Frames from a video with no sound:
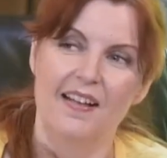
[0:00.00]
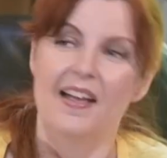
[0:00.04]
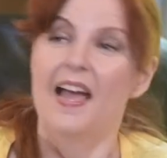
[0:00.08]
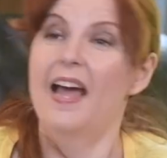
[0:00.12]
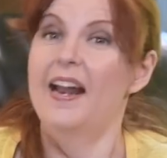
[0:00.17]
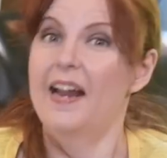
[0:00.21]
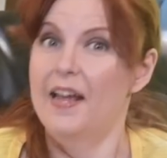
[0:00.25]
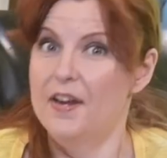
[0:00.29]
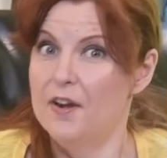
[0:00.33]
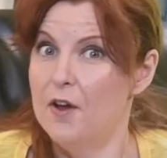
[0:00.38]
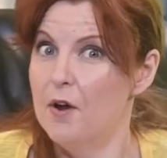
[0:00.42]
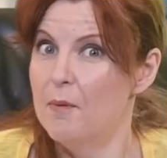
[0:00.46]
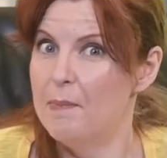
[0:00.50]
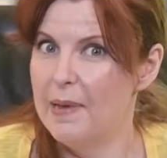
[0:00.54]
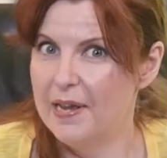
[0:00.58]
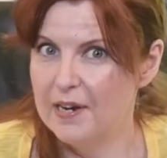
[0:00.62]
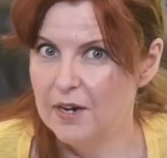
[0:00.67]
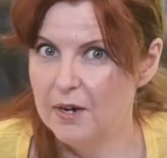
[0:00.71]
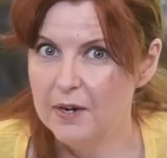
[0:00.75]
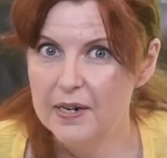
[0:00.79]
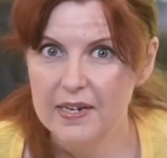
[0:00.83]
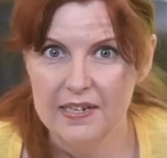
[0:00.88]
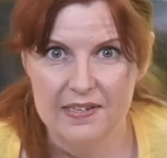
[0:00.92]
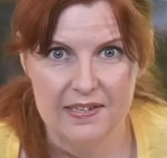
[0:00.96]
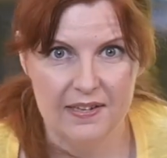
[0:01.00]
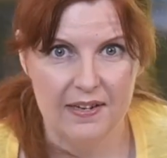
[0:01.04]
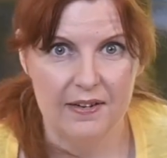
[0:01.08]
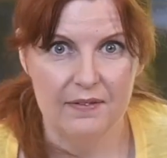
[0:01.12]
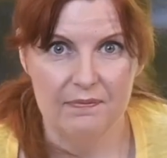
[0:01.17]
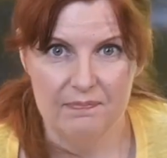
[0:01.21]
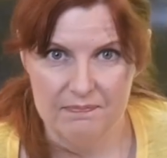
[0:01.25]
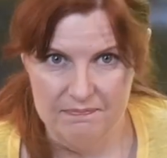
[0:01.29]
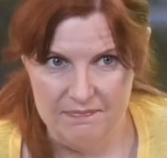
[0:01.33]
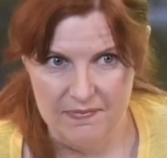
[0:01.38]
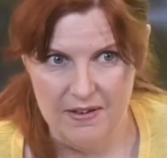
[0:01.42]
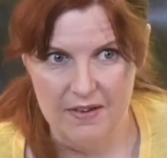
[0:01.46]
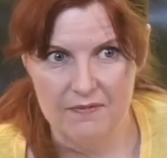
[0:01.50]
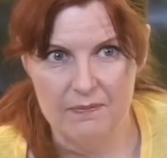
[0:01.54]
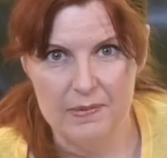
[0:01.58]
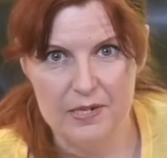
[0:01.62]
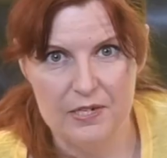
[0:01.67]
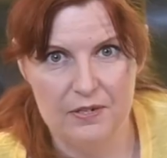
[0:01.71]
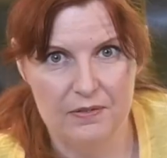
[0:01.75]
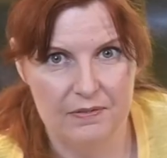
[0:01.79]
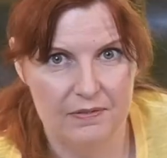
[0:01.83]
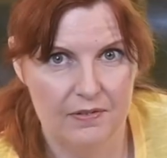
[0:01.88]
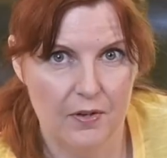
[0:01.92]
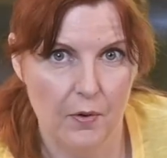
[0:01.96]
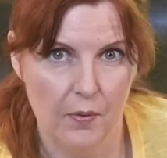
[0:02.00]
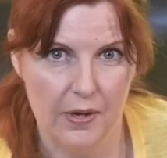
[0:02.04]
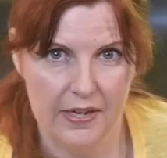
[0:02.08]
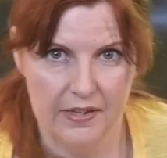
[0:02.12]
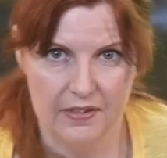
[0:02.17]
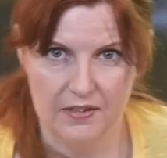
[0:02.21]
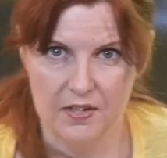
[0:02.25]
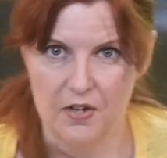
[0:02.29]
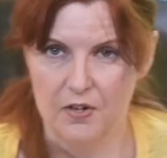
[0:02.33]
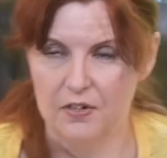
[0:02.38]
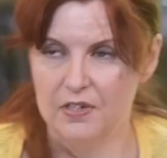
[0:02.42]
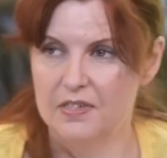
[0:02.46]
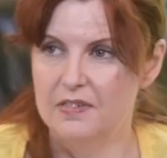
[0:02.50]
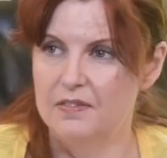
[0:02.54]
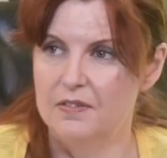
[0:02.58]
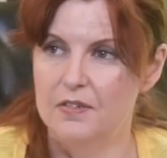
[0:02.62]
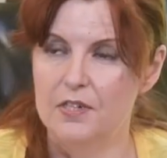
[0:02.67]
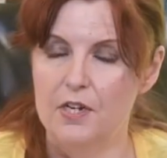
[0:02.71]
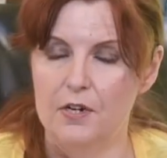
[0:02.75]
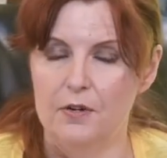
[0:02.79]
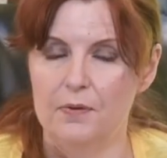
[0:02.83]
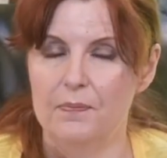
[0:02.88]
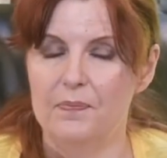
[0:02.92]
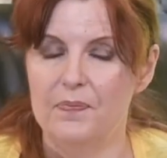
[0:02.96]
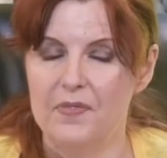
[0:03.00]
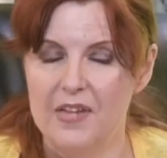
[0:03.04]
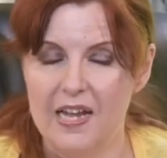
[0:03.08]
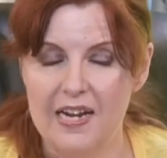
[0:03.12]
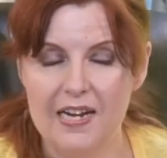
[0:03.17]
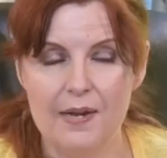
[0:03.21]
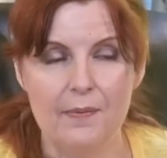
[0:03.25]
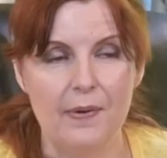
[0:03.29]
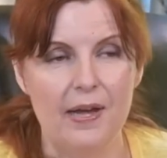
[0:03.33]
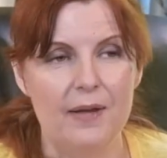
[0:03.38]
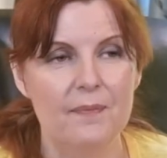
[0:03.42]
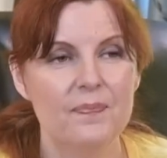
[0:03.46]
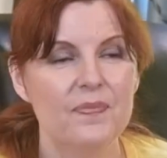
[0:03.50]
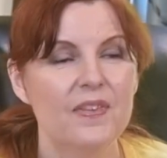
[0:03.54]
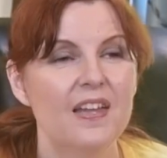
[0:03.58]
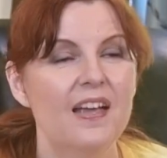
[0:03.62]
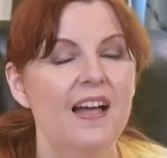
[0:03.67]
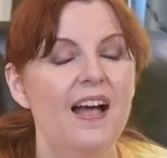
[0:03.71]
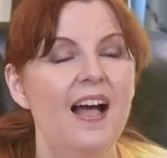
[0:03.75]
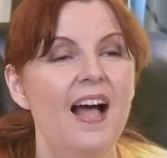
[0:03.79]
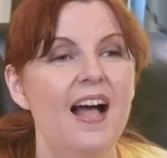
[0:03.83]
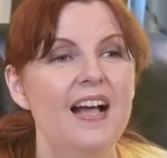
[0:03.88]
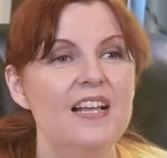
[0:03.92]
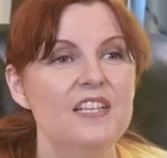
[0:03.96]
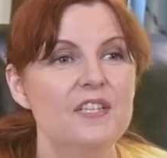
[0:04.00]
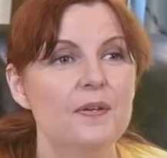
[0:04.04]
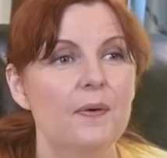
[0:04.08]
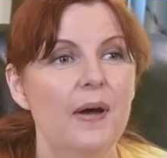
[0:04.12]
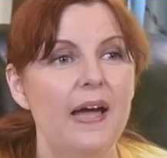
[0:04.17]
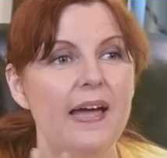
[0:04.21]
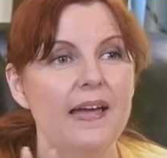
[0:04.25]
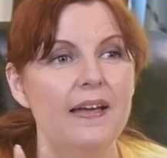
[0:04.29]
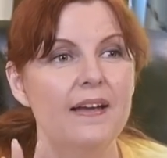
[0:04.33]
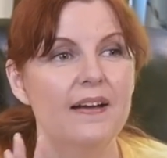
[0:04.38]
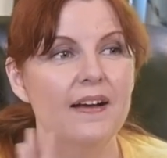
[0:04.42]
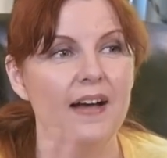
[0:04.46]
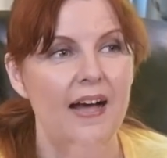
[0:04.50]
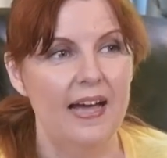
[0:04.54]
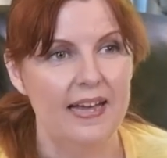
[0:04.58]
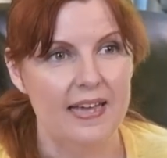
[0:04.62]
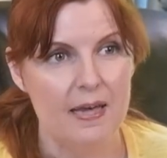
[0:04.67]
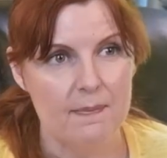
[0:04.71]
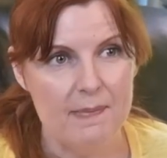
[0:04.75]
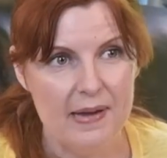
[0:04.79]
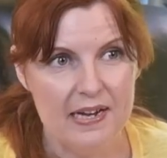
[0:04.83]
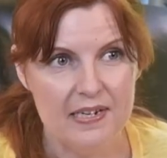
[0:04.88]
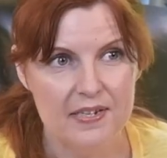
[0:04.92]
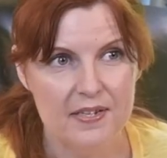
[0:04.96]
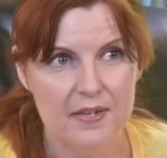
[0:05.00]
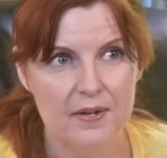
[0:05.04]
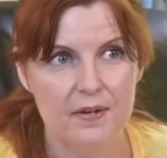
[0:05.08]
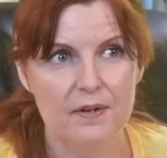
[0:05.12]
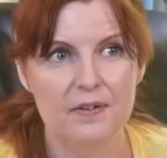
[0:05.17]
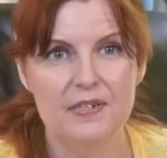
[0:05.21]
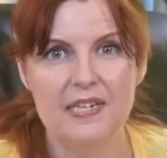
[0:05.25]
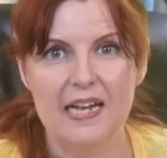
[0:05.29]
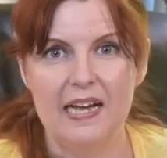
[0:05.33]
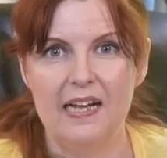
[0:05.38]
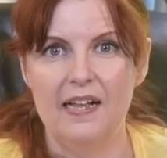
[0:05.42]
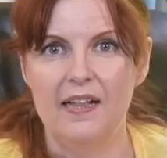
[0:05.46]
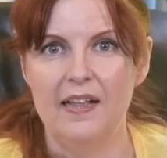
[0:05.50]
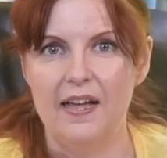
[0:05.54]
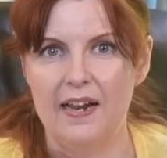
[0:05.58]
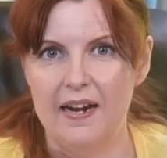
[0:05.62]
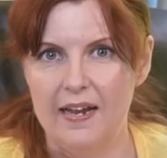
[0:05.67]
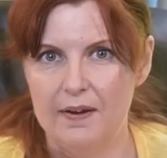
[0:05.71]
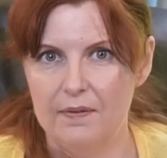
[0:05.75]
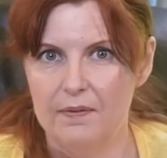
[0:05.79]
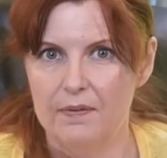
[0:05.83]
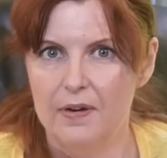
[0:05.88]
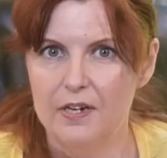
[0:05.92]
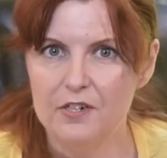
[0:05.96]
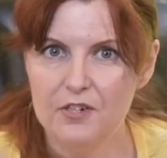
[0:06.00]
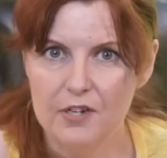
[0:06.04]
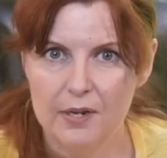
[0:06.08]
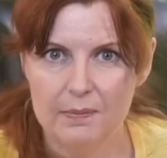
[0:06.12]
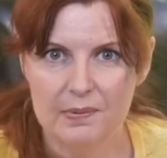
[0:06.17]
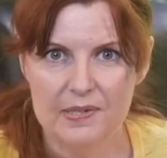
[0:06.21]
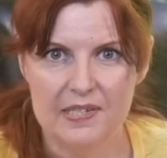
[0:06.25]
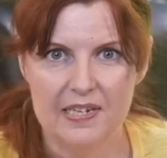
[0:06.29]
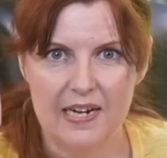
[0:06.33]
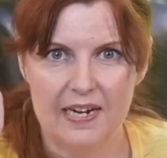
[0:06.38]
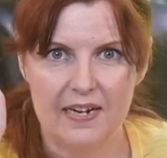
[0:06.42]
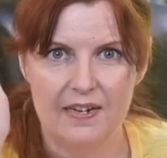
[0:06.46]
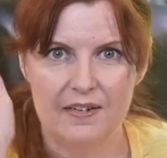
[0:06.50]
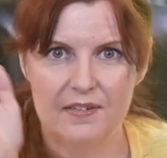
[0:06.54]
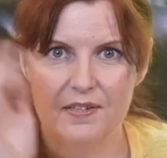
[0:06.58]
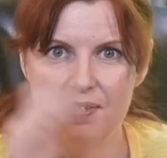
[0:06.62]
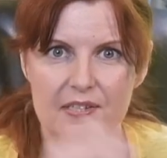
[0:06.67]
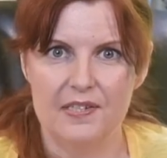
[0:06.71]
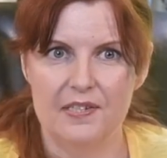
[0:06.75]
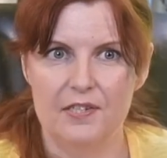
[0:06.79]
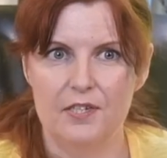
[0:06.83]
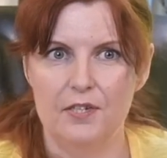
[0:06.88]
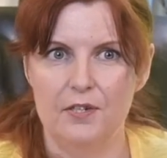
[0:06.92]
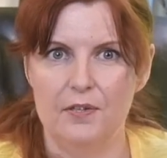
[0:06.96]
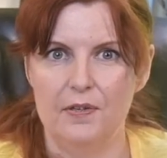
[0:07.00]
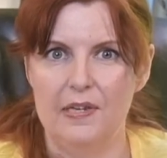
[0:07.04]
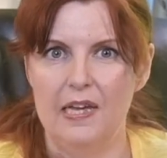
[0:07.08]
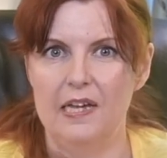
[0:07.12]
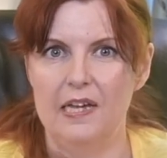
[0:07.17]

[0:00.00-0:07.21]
And I know better because I have been going along, Anyway, so I get back to the hotel and I rush upstairs to